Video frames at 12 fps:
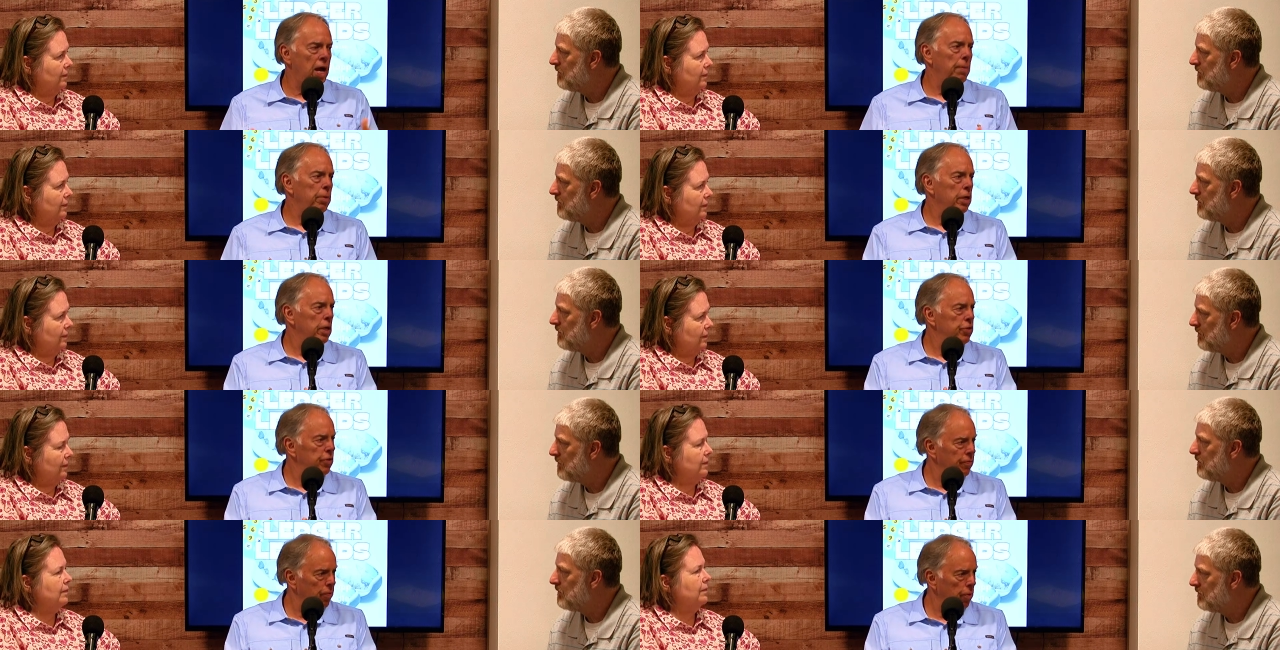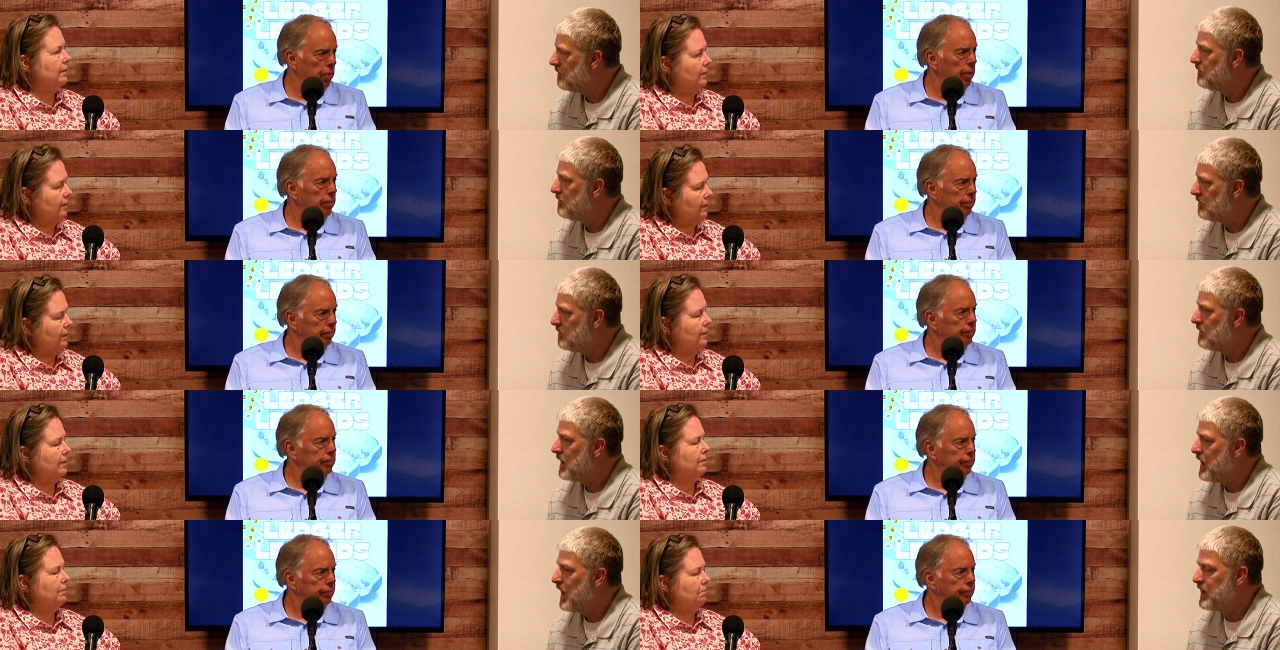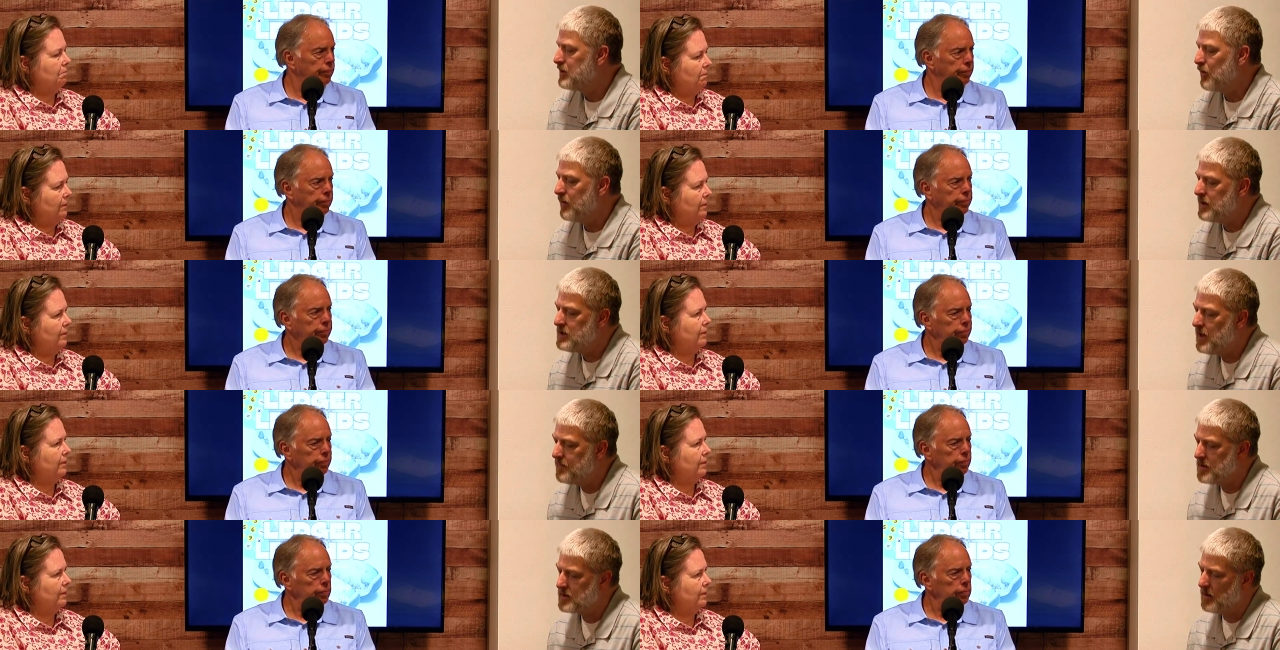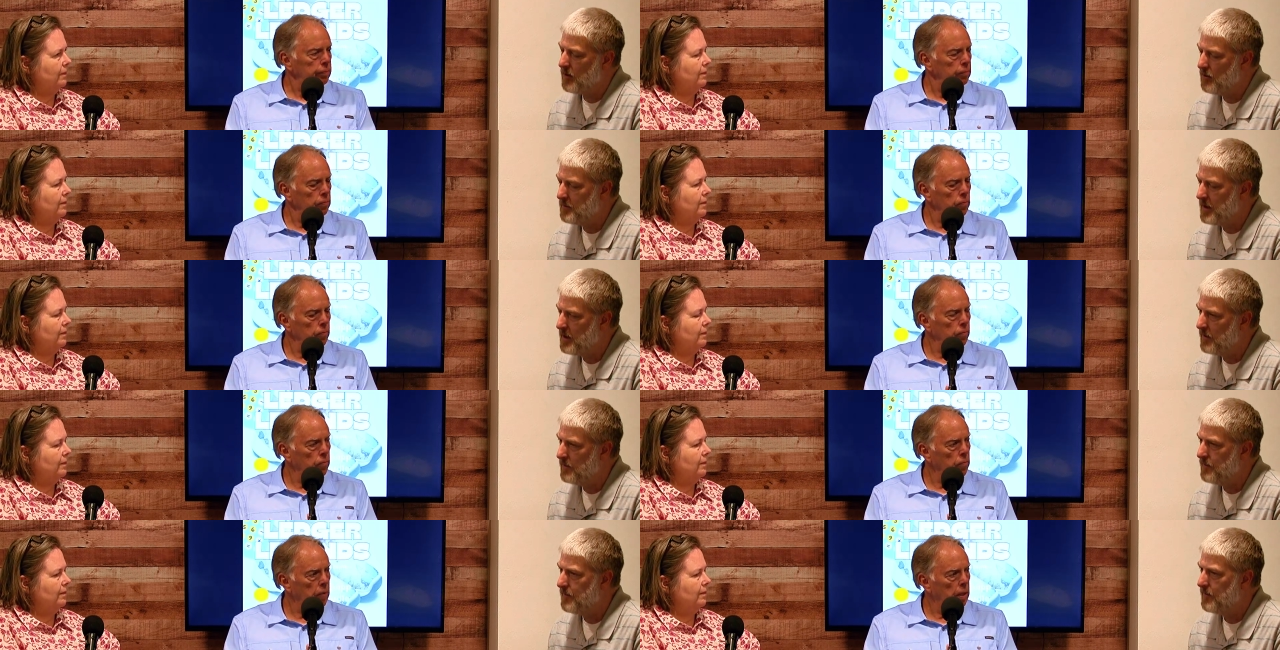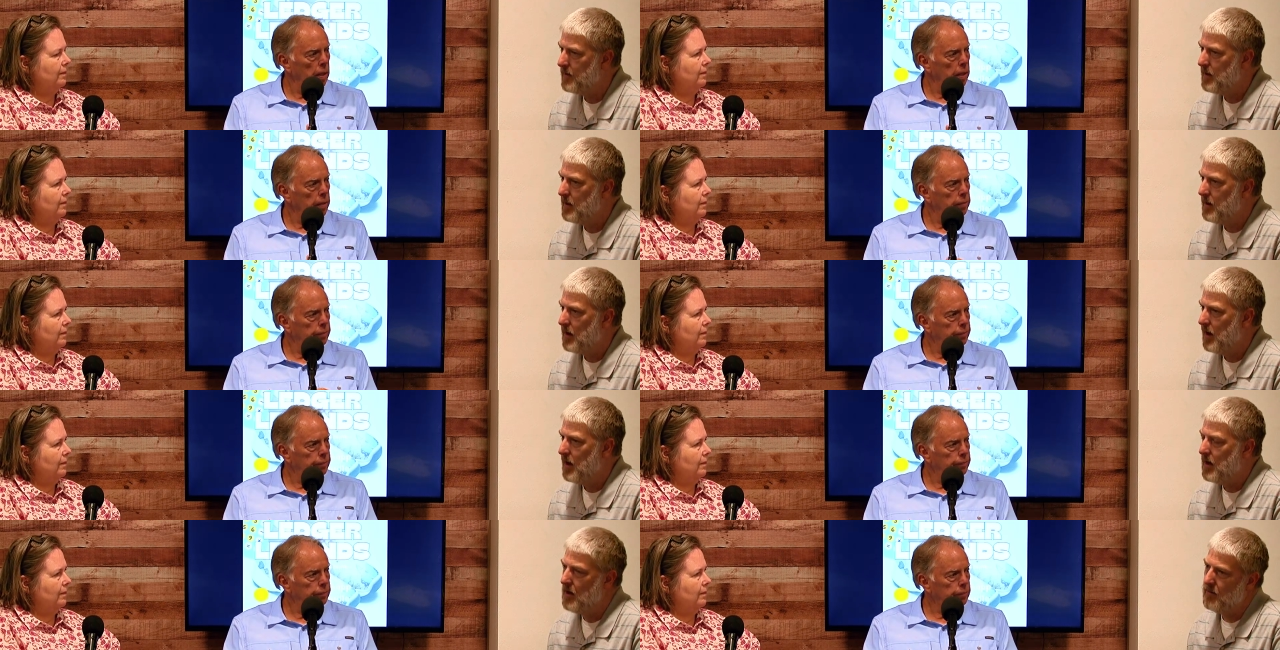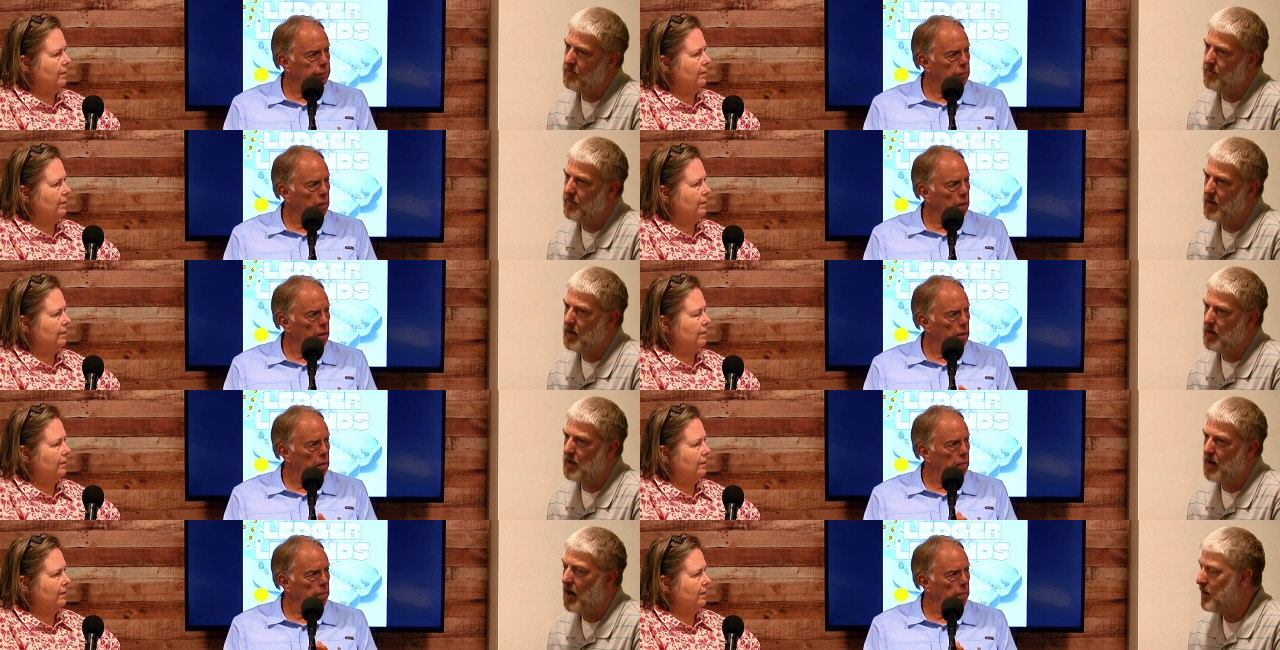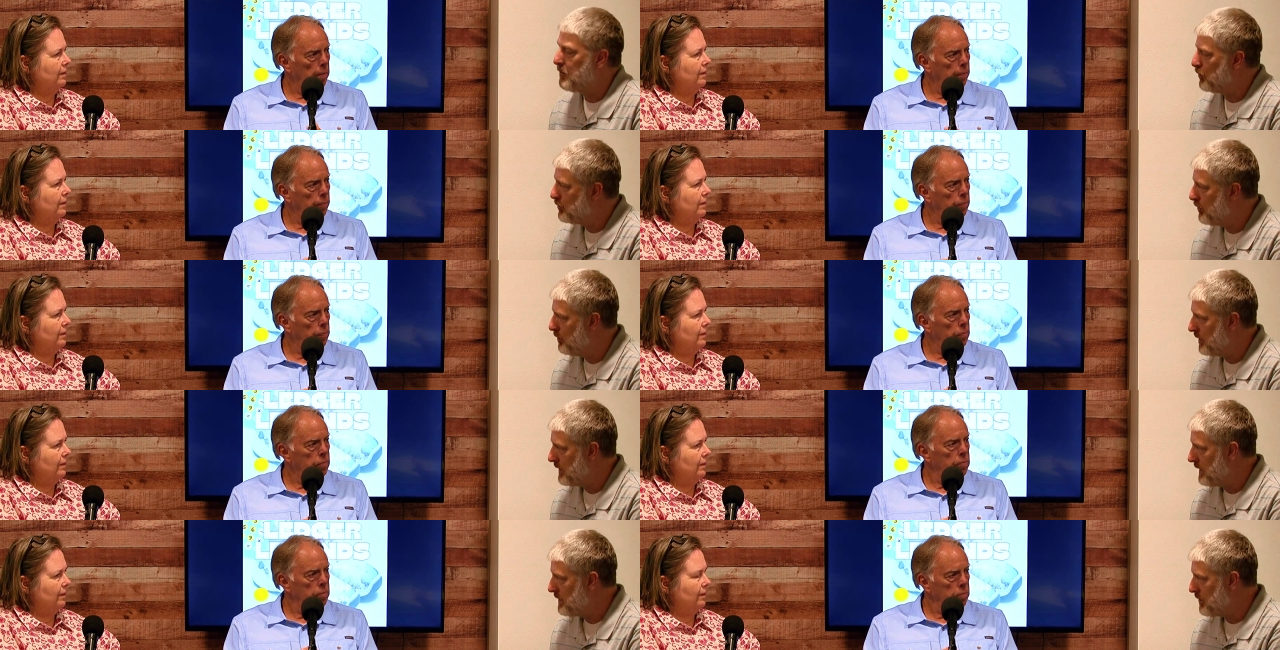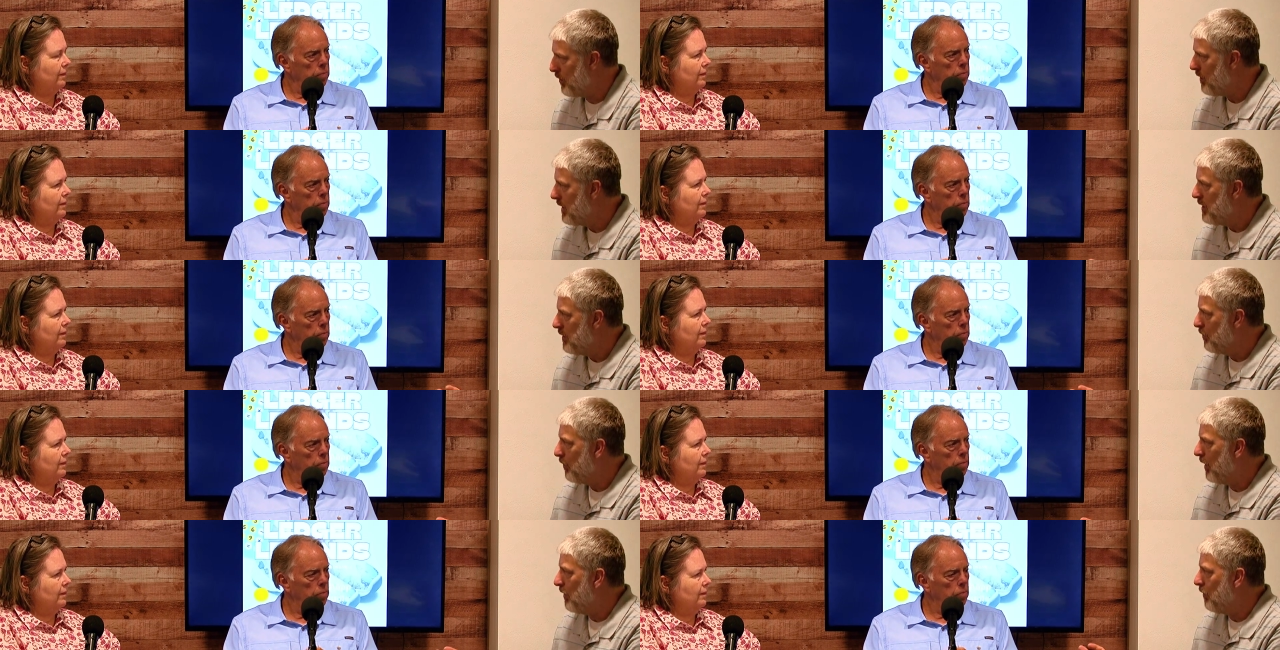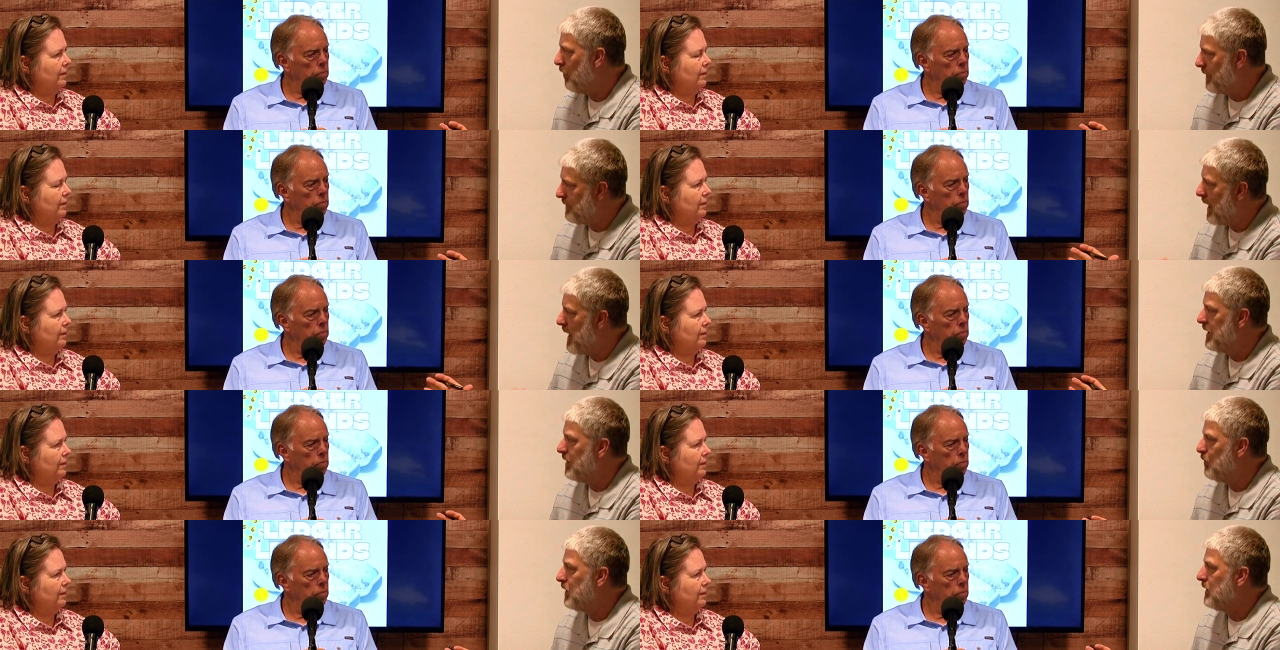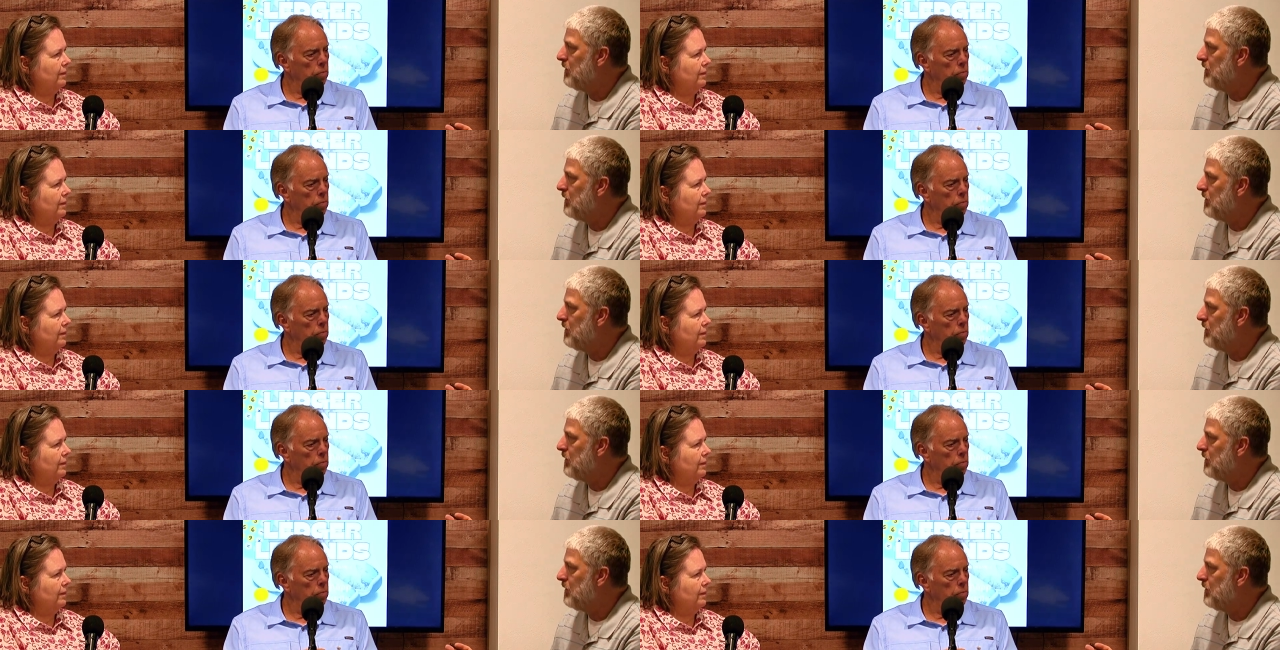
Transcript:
Speaker 1: the application for them.
Speaker 2: And so this gives us a little bit of opportunity. So we've kind of,